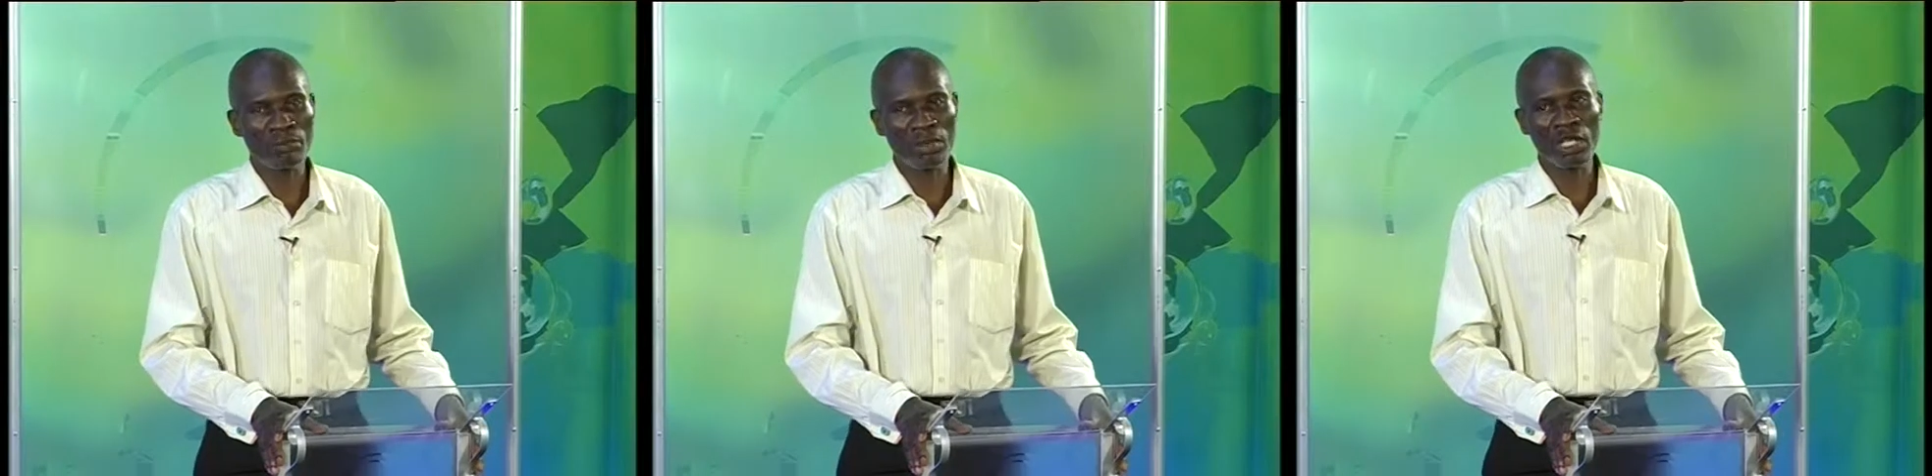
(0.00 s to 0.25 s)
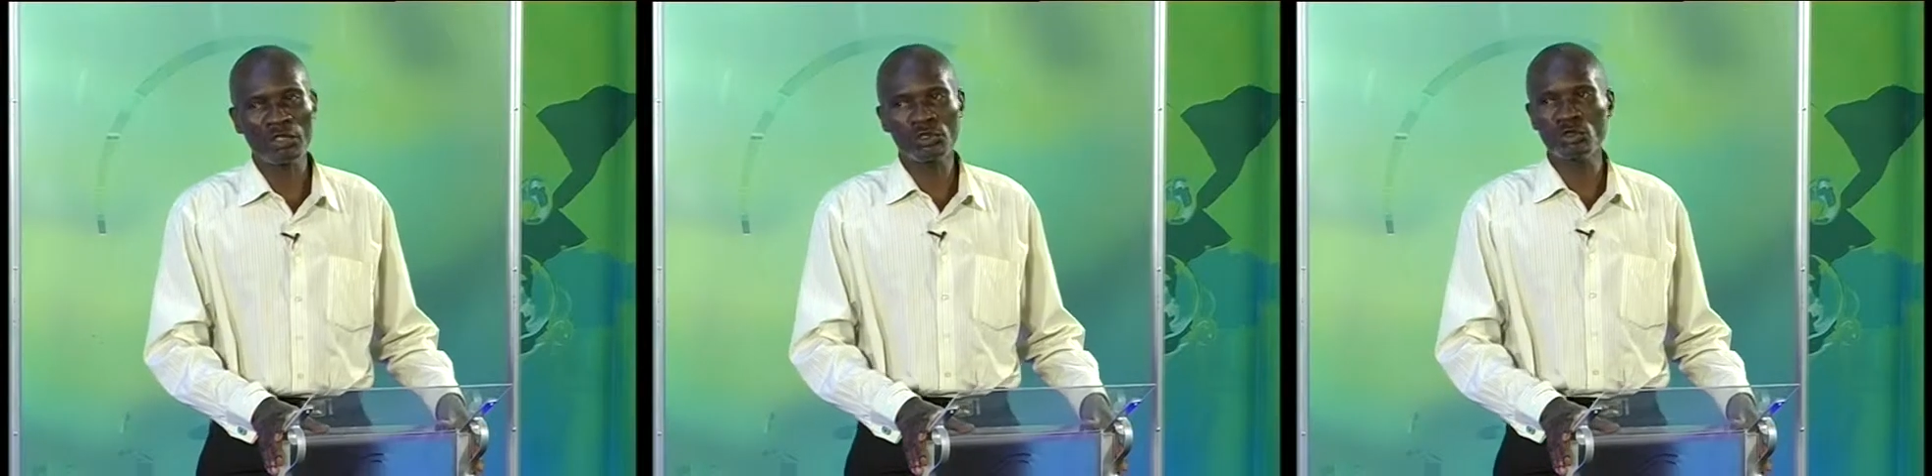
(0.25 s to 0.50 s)

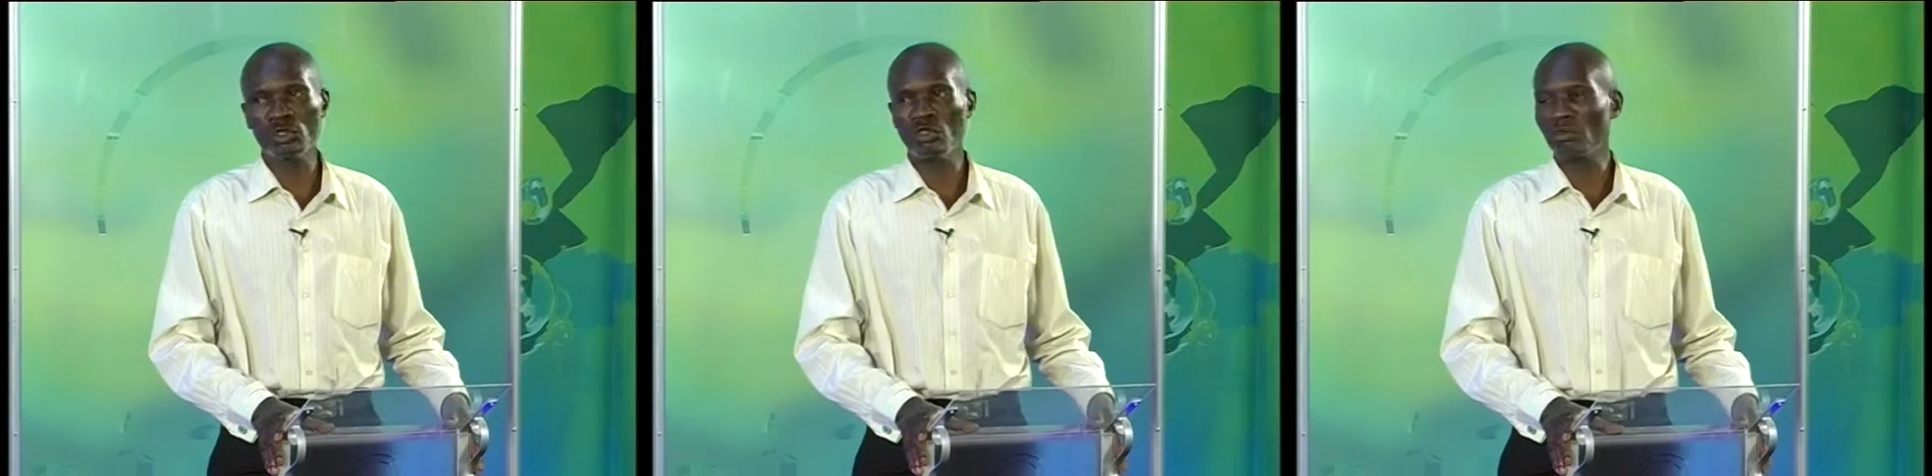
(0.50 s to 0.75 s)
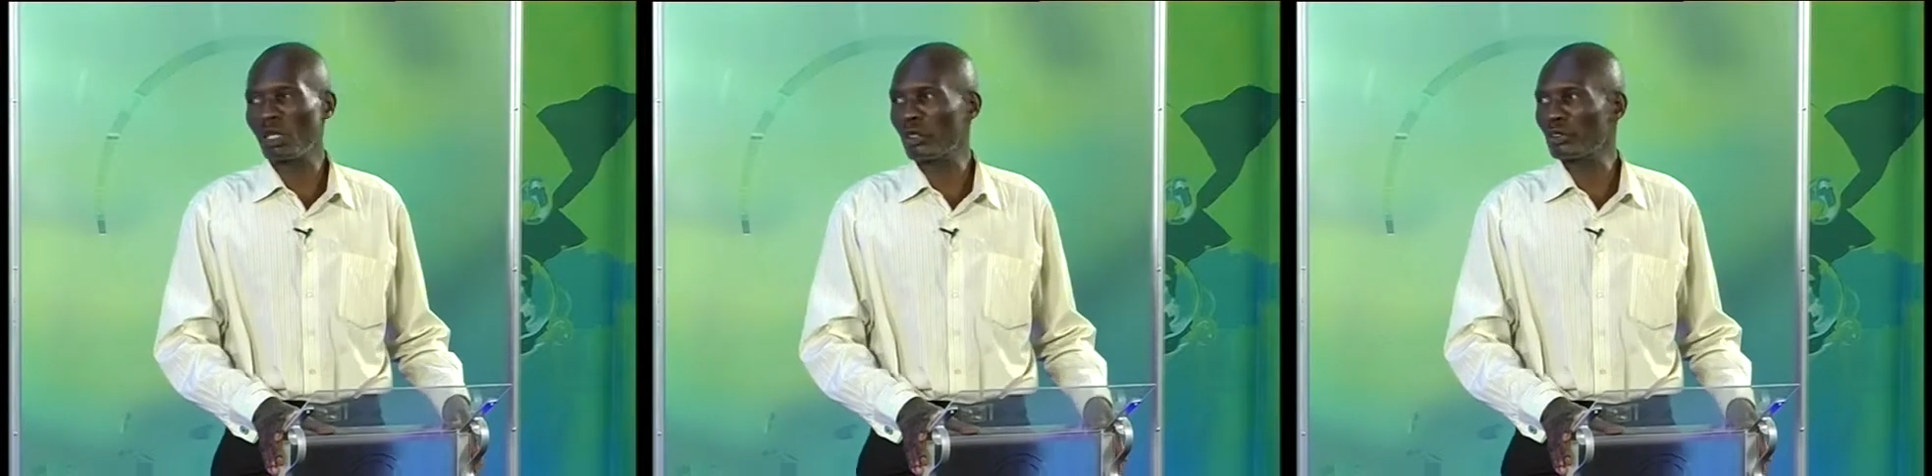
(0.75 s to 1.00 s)
about two
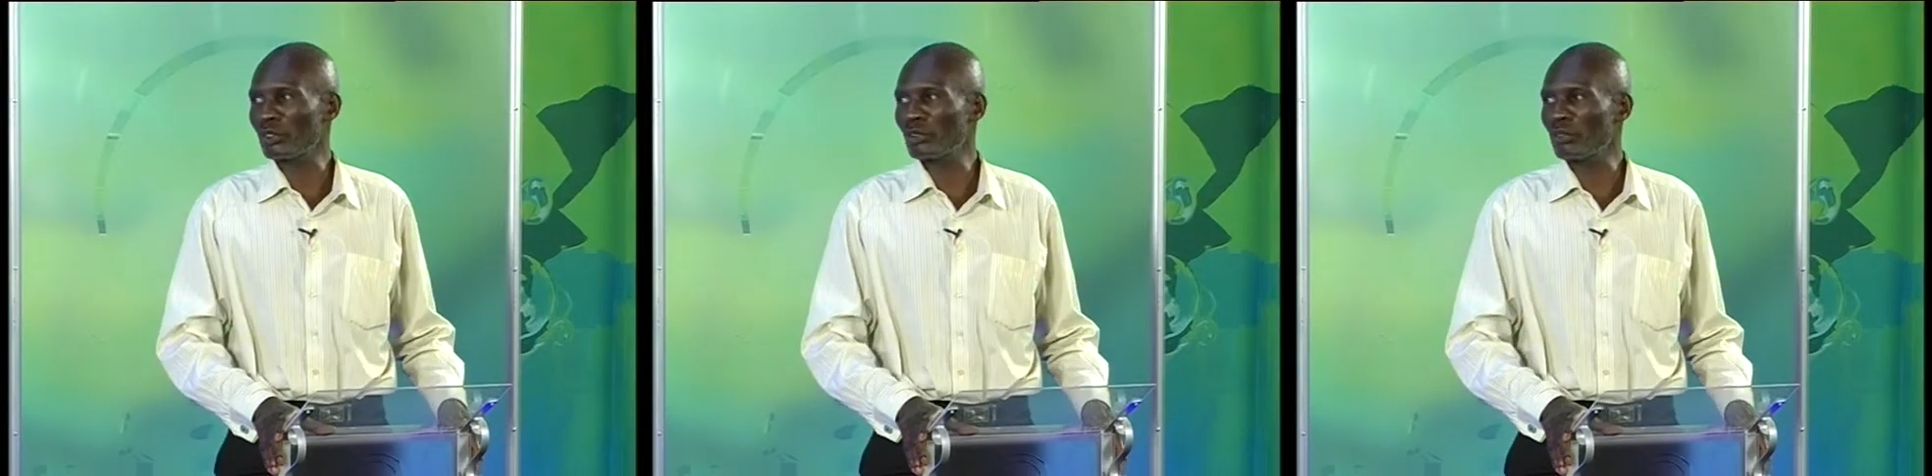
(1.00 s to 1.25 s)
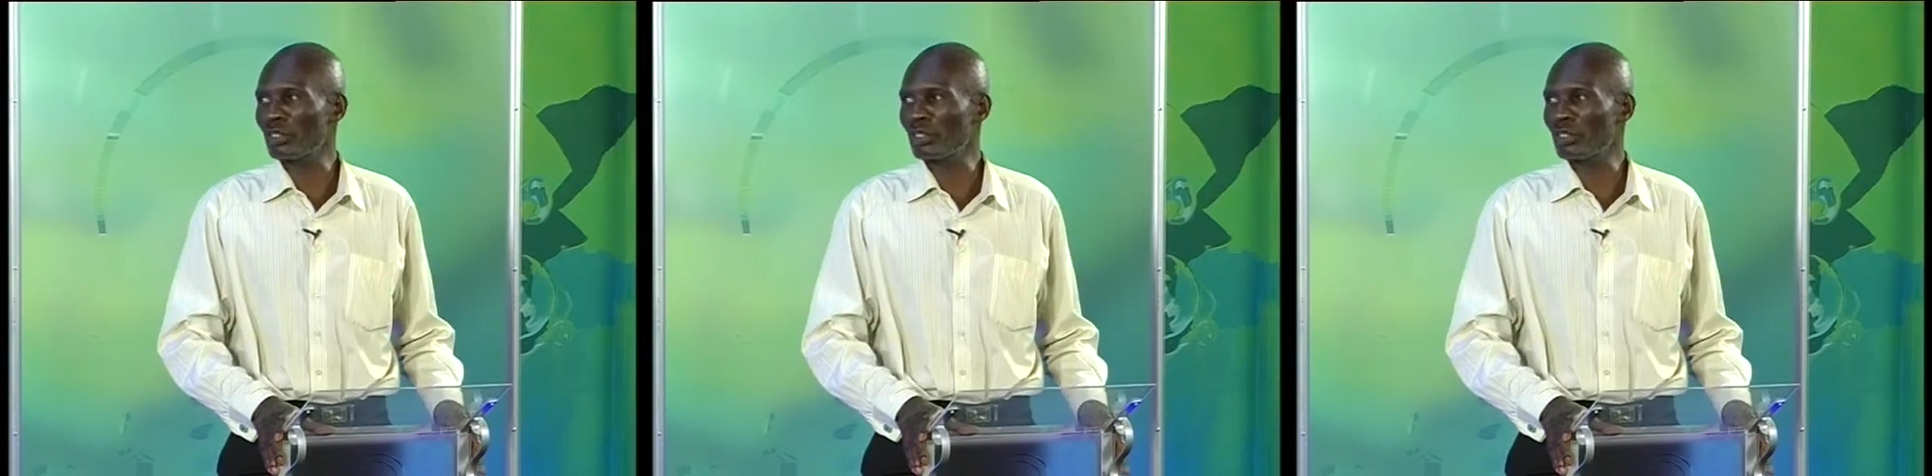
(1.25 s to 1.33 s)
wheelbarrows,